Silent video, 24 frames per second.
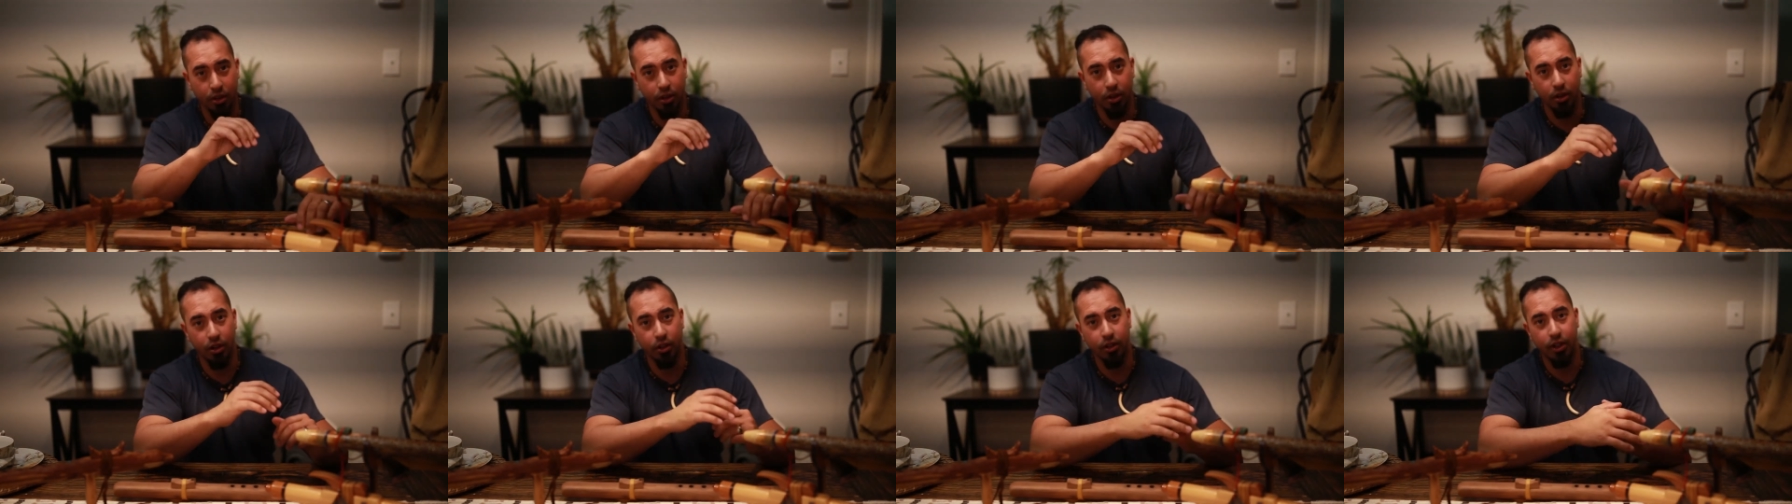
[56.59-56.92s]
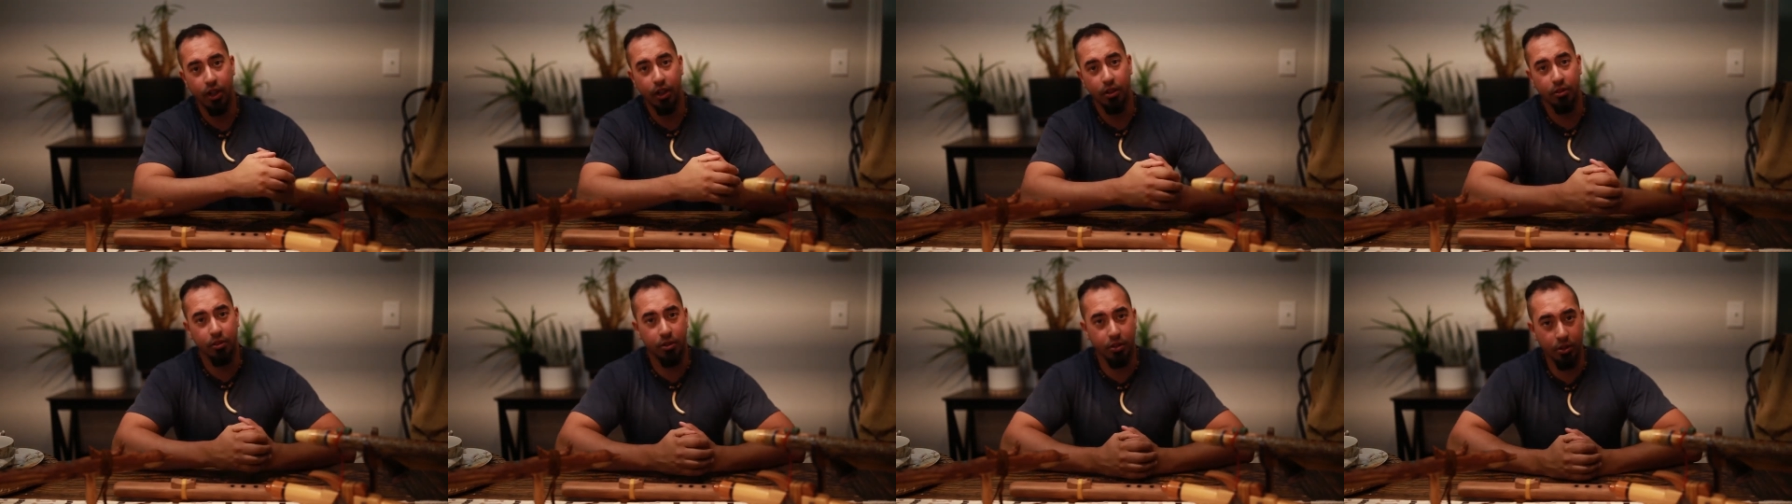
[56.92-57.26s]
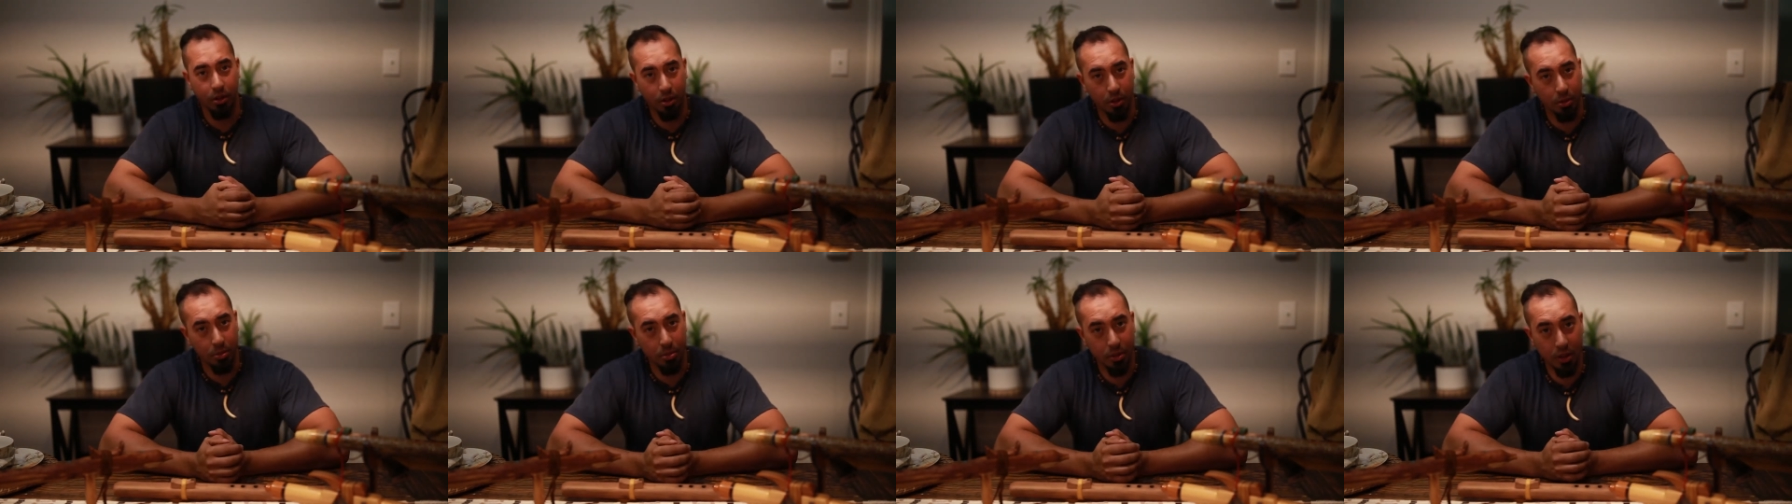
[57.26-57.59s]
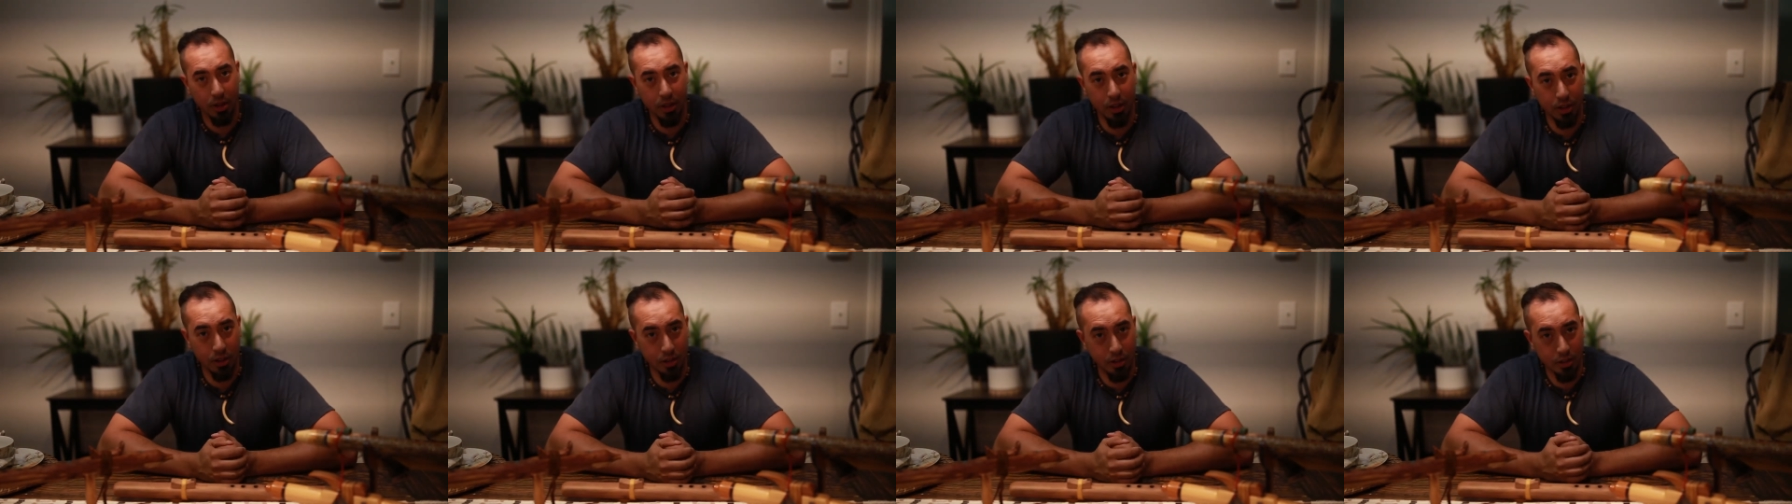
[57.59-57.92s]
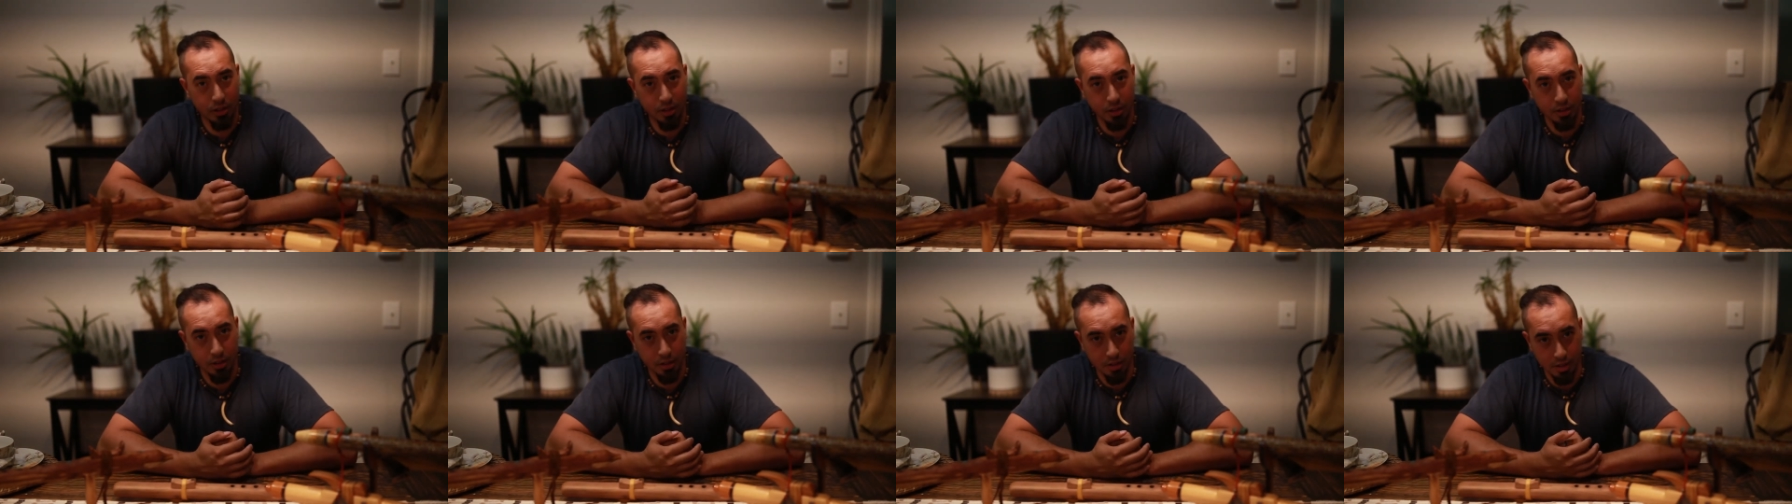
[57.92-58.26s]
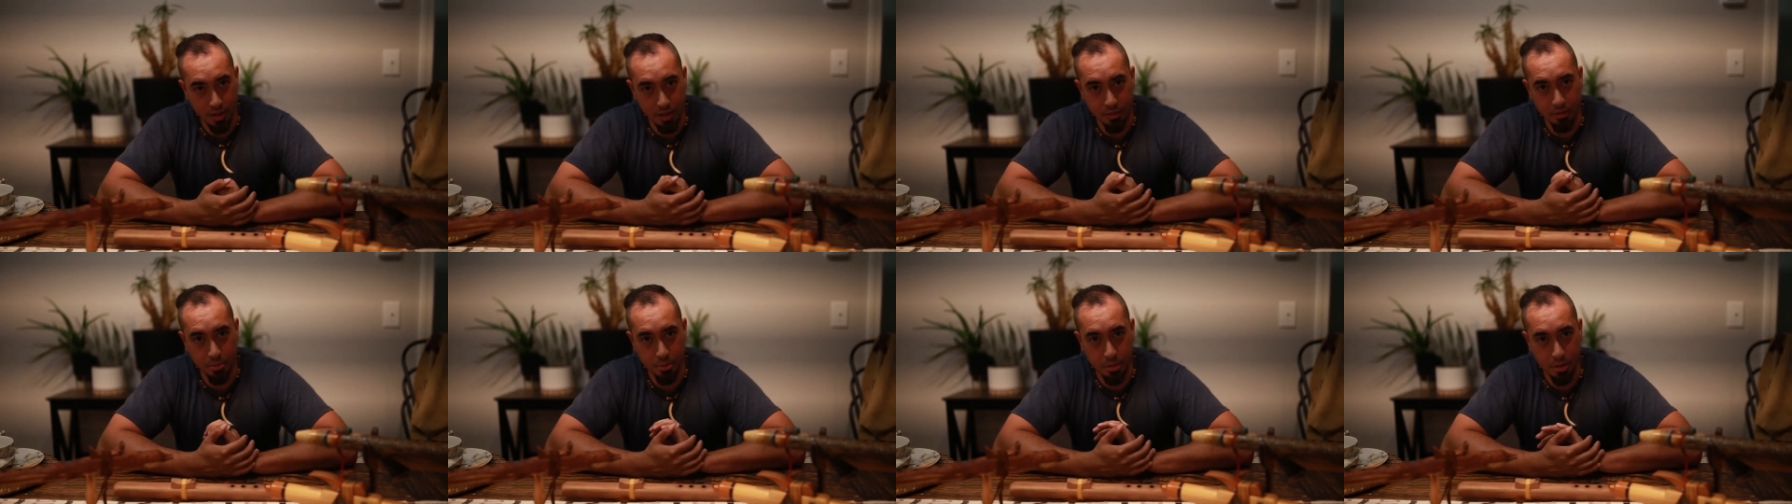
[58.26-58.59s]
on how to start playing the
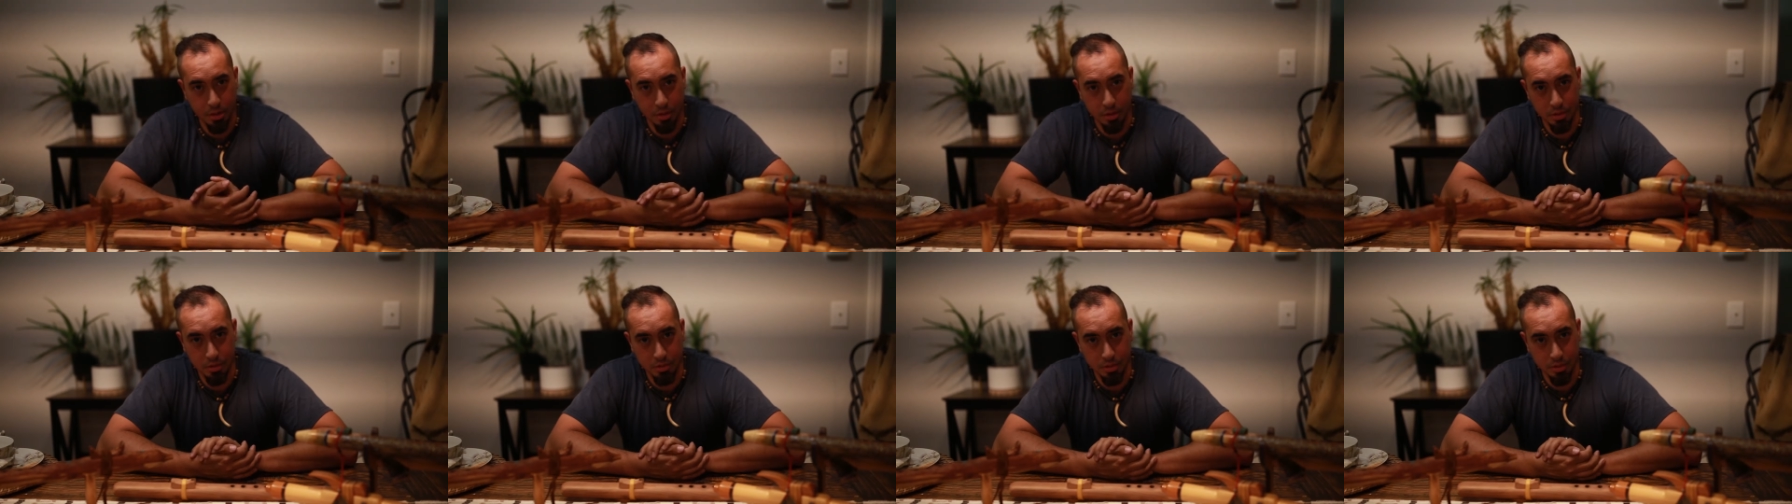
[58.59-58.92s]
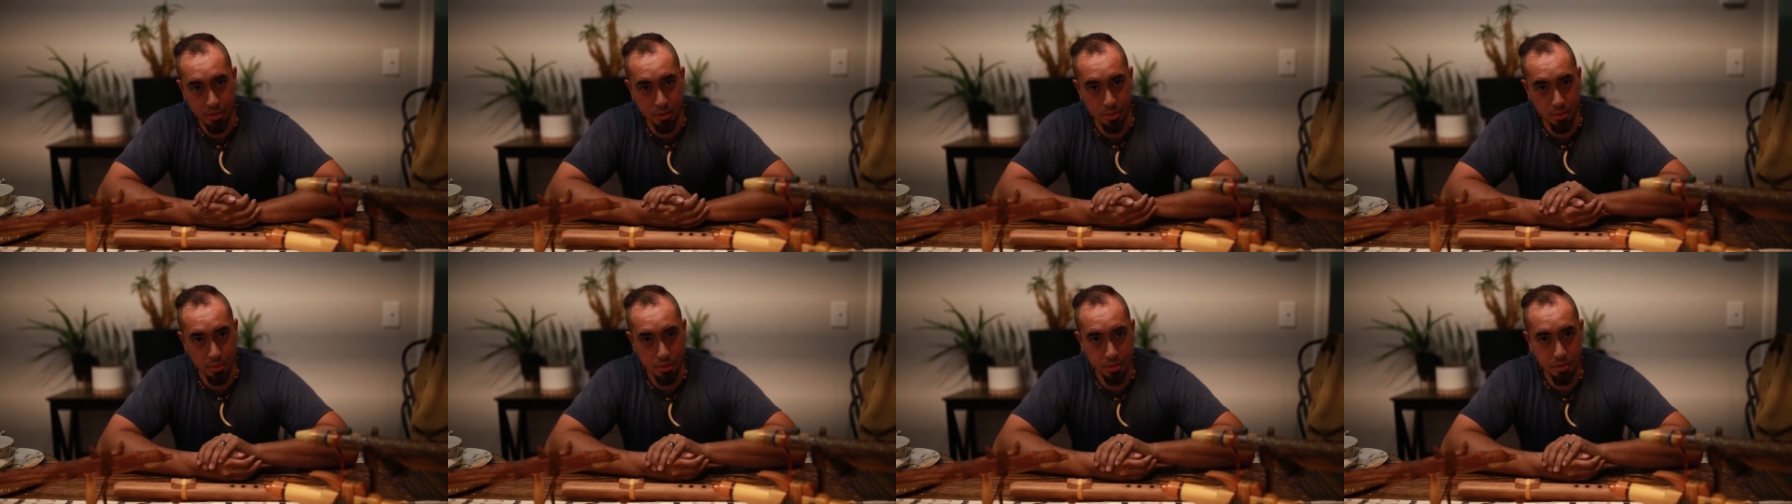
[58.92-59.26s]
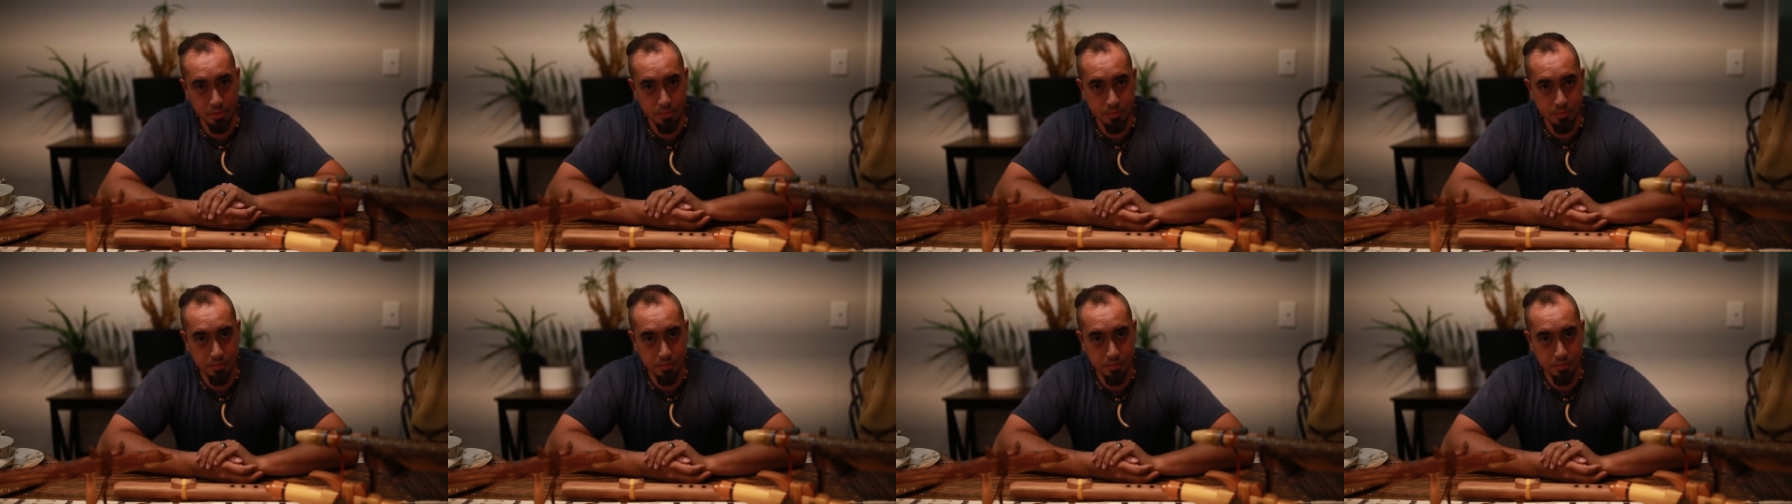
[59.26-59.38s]
Native American flute.